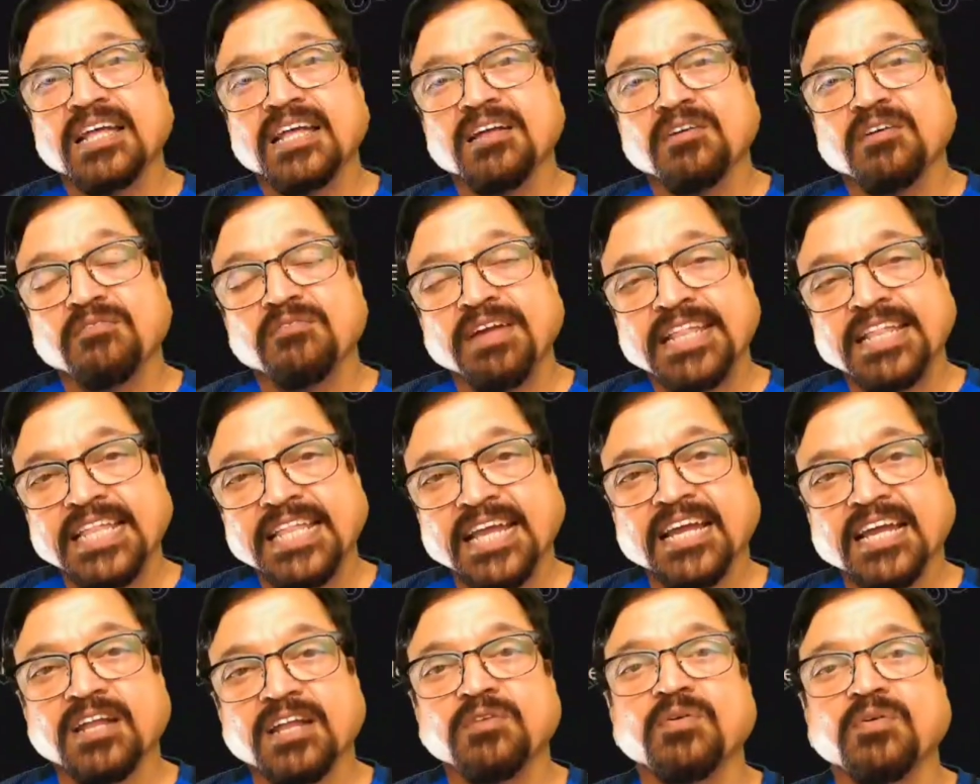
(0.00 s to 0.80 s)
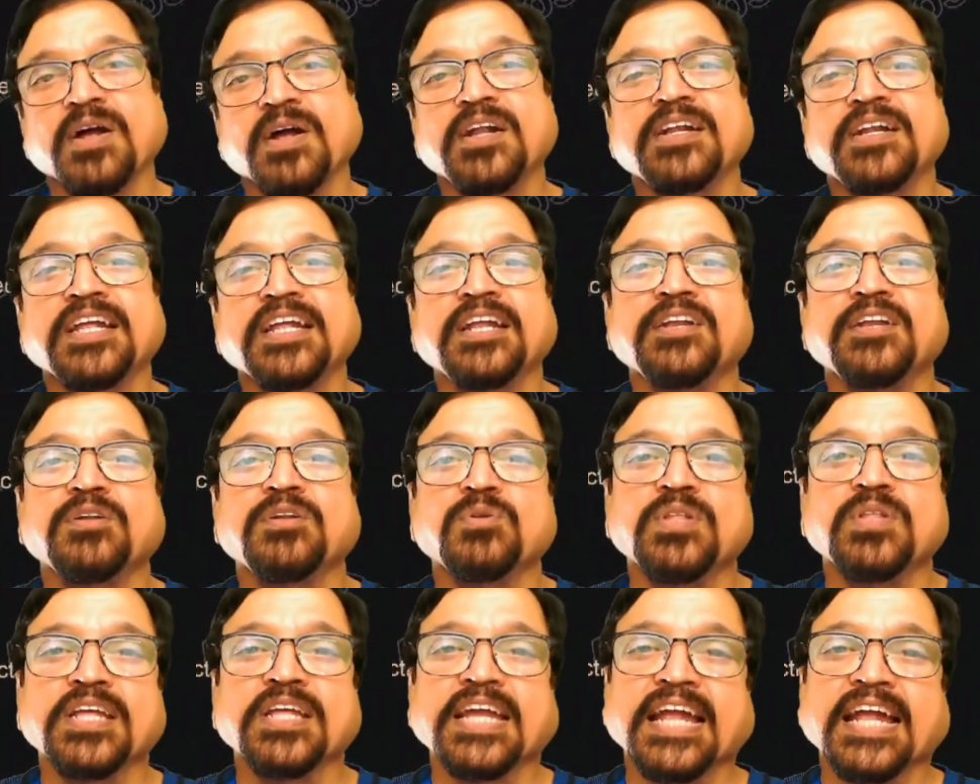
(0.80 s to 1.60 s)
time, because
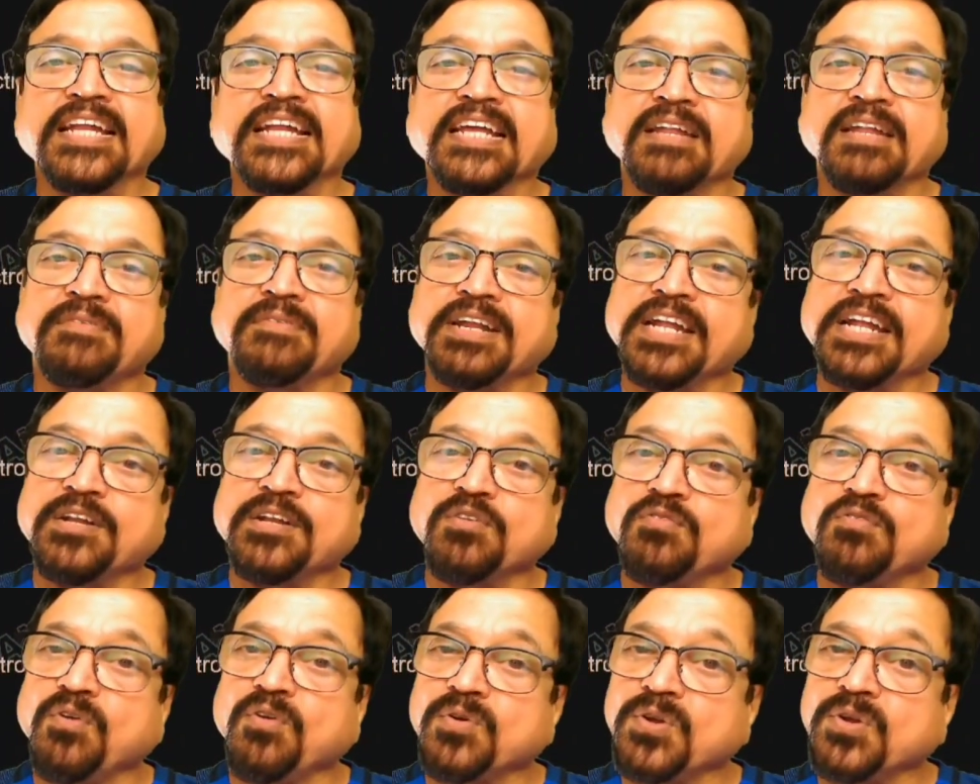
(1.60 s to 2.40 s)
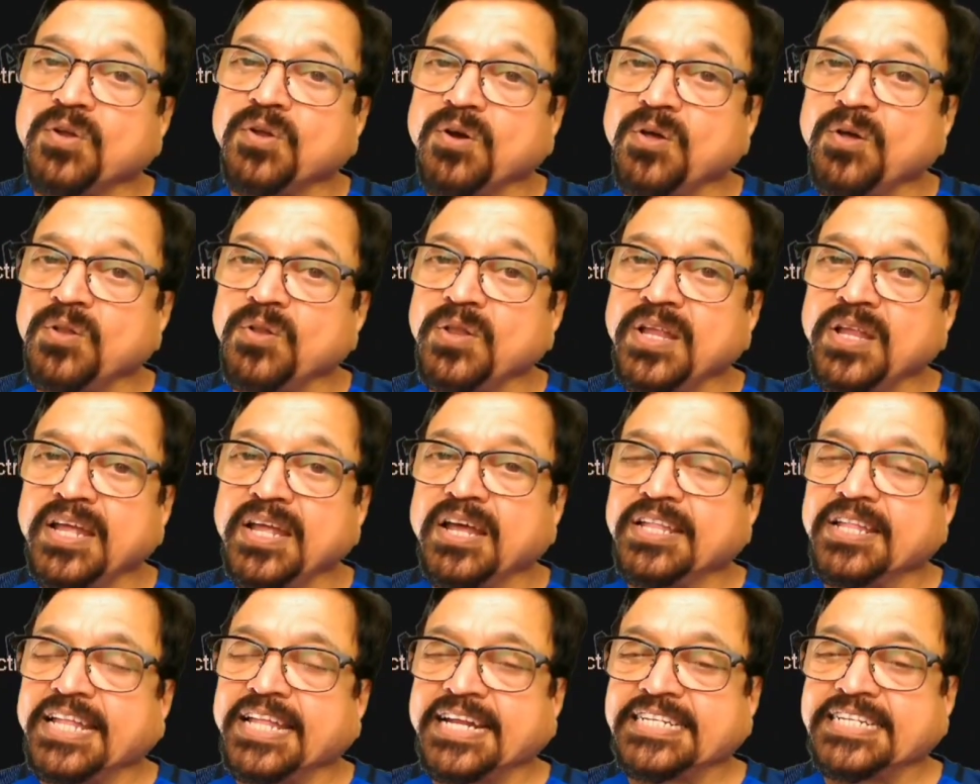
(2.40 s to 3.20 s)
99% of the
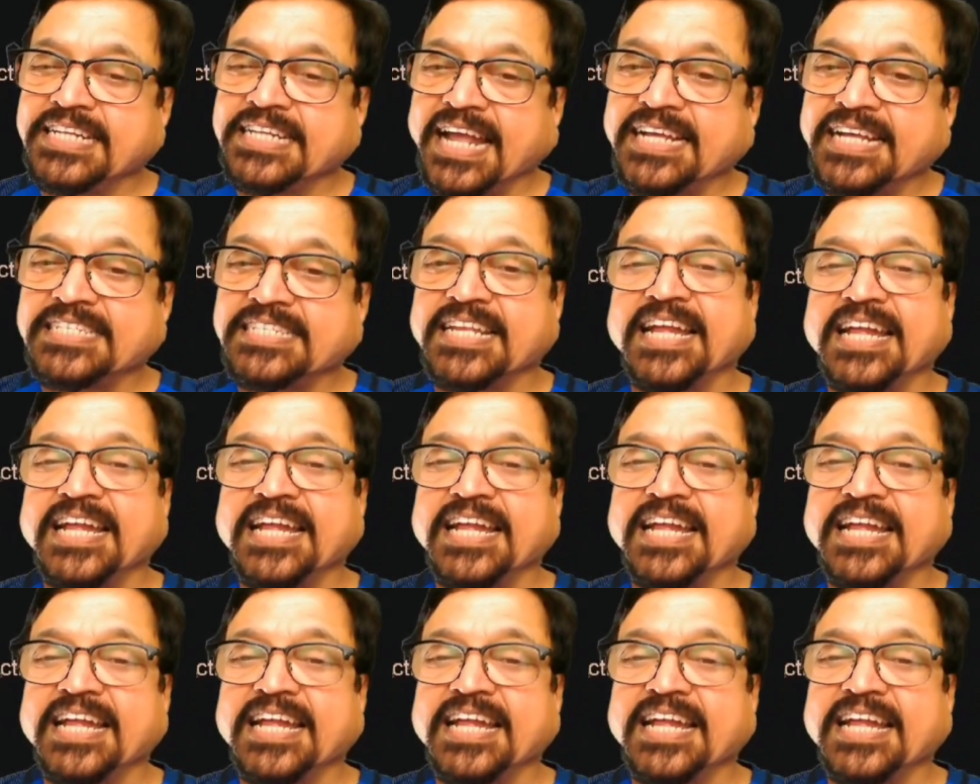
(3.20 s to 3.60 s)
electrons,